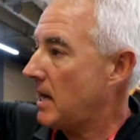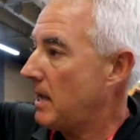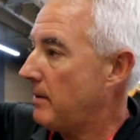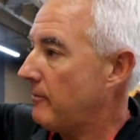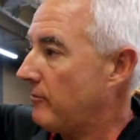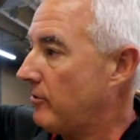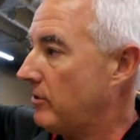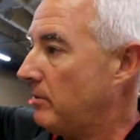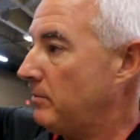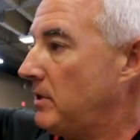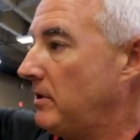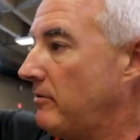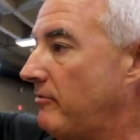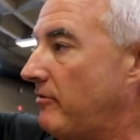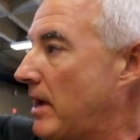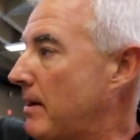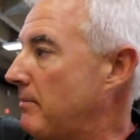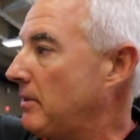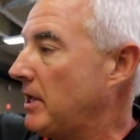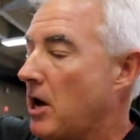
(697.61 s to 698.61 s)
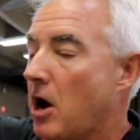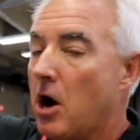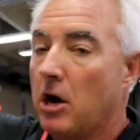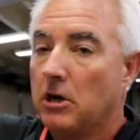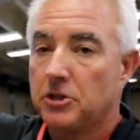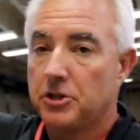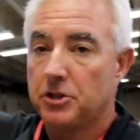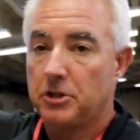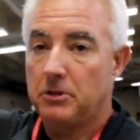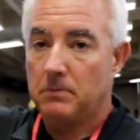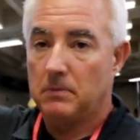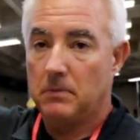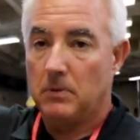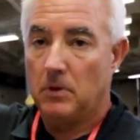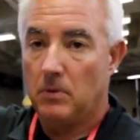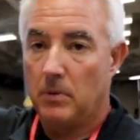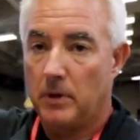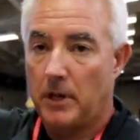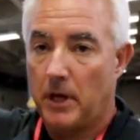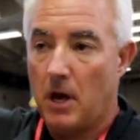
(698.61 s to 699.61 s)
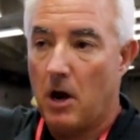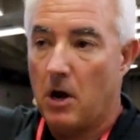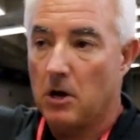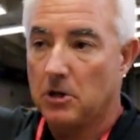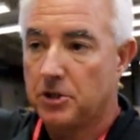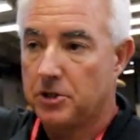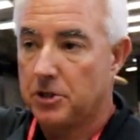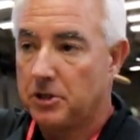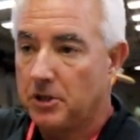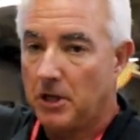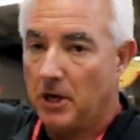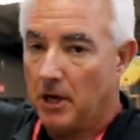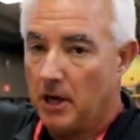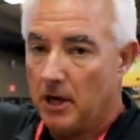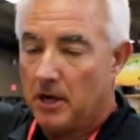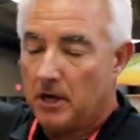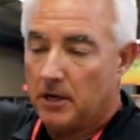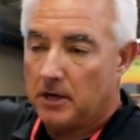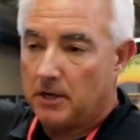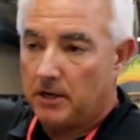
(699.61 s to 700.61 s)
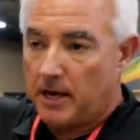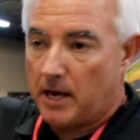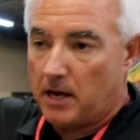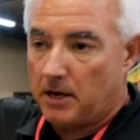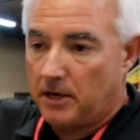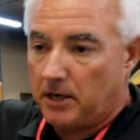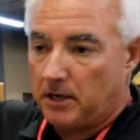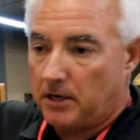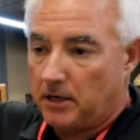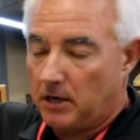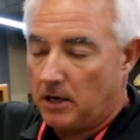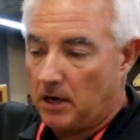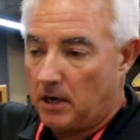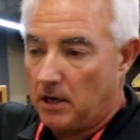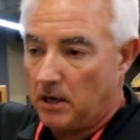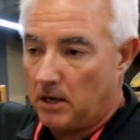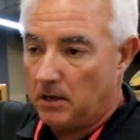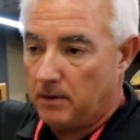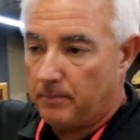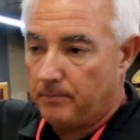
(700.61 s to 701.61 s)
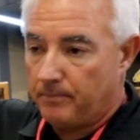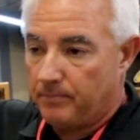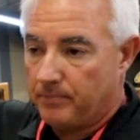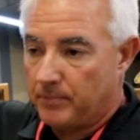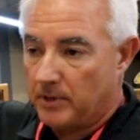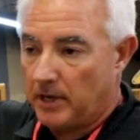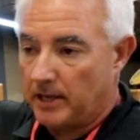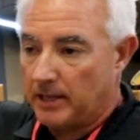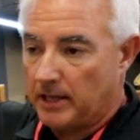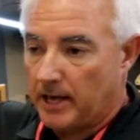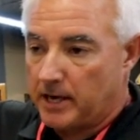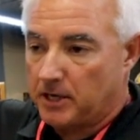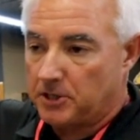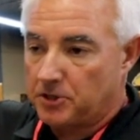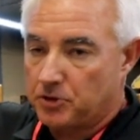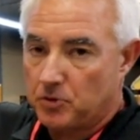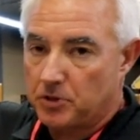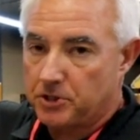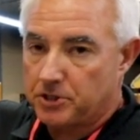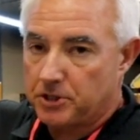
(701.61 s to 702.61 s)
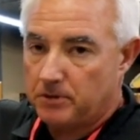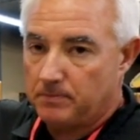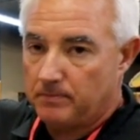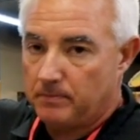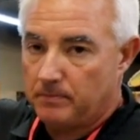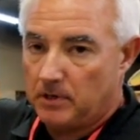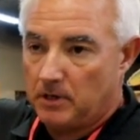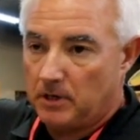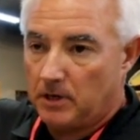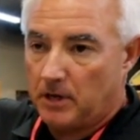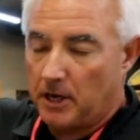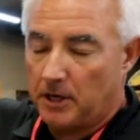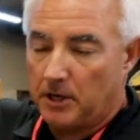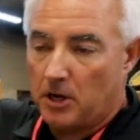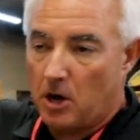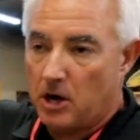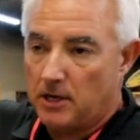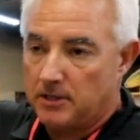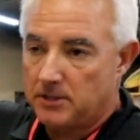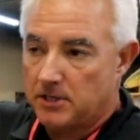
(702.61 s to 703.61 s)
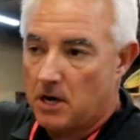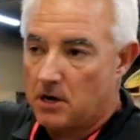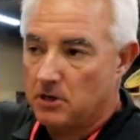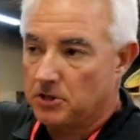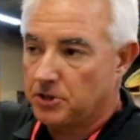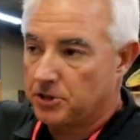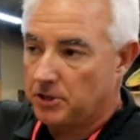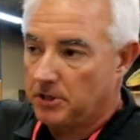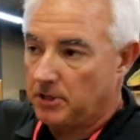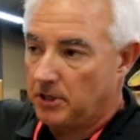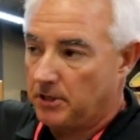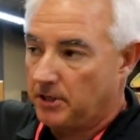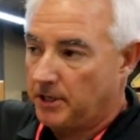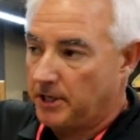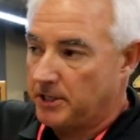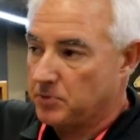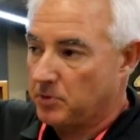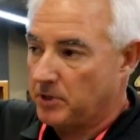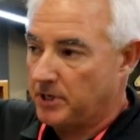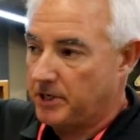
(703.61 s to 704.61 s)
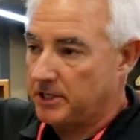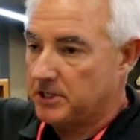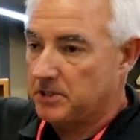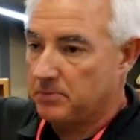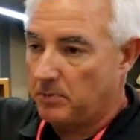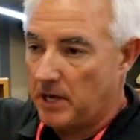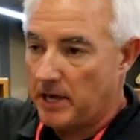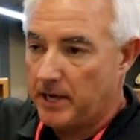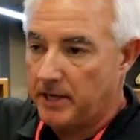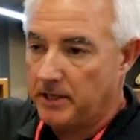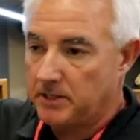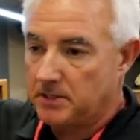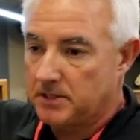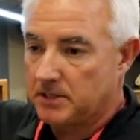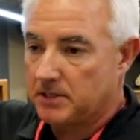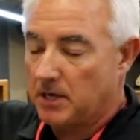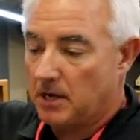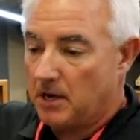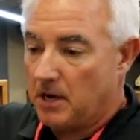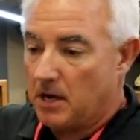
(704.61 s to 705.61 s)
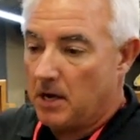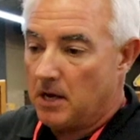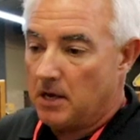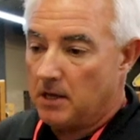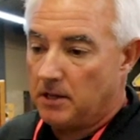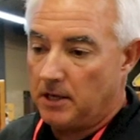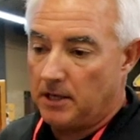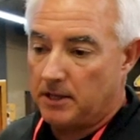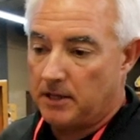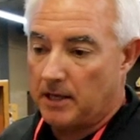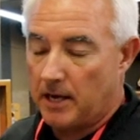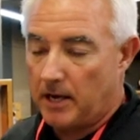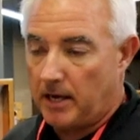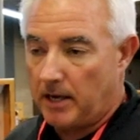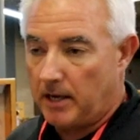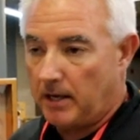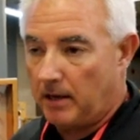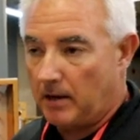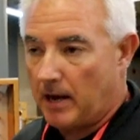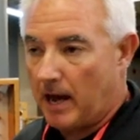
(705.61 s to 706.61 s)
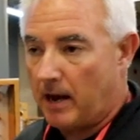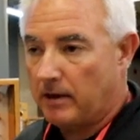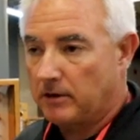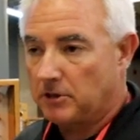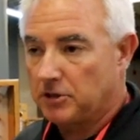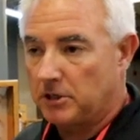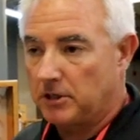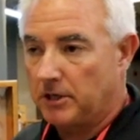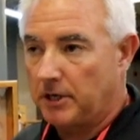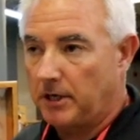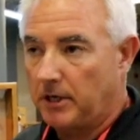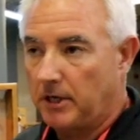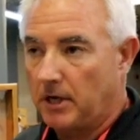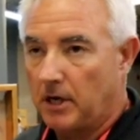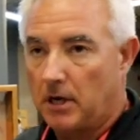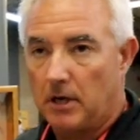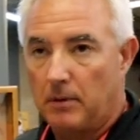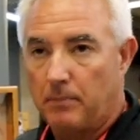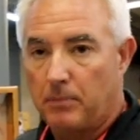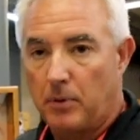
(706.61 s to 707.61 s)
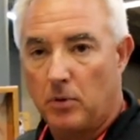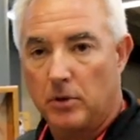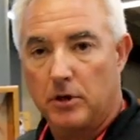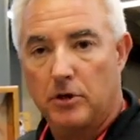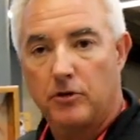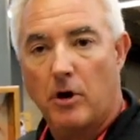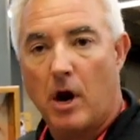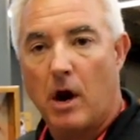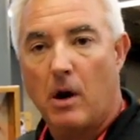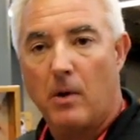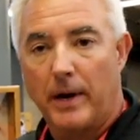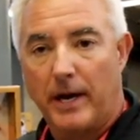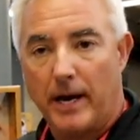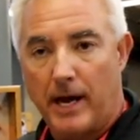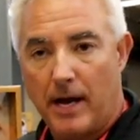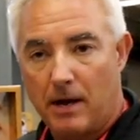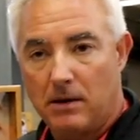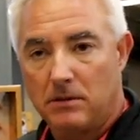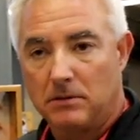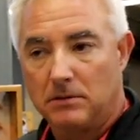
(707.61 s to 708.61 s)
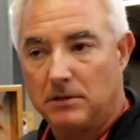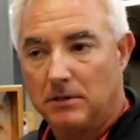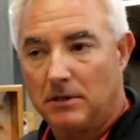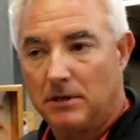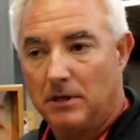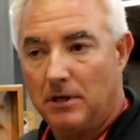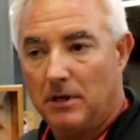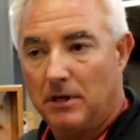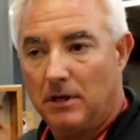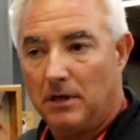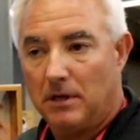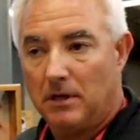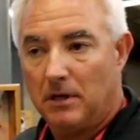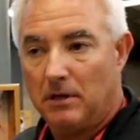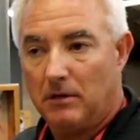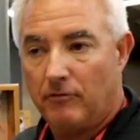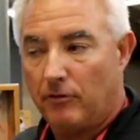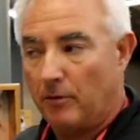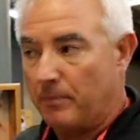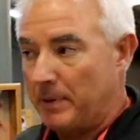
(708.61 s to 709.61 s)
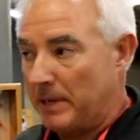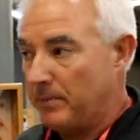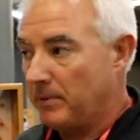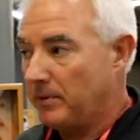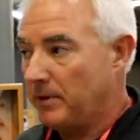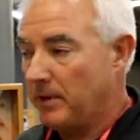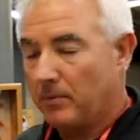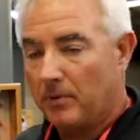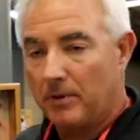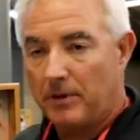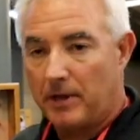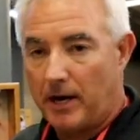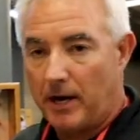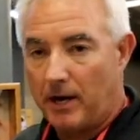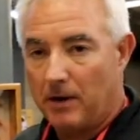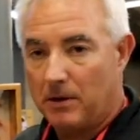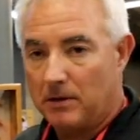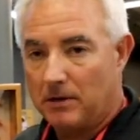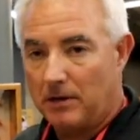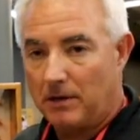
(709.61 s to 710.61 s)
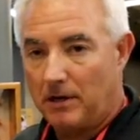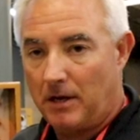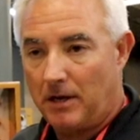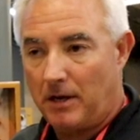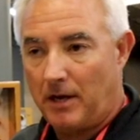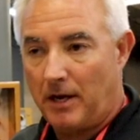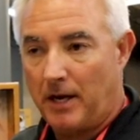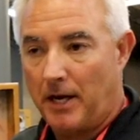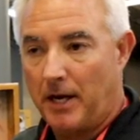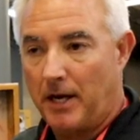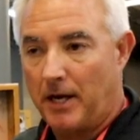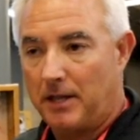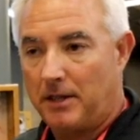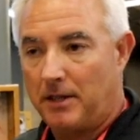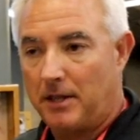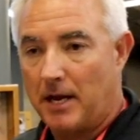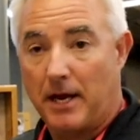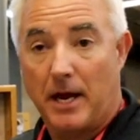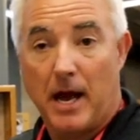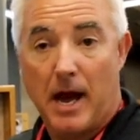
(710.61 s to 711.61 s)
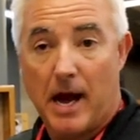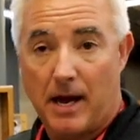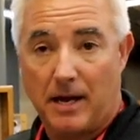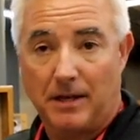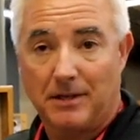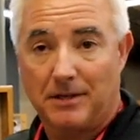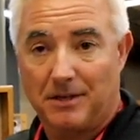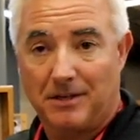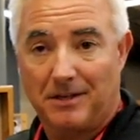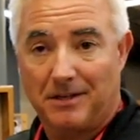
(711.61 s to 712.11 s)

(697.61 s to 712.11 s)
came from the family auction, when they auctioned down in Atlanta, Georgia, at Don's auction. These were displays that they actually pulled a drawing out for people that were there, and they got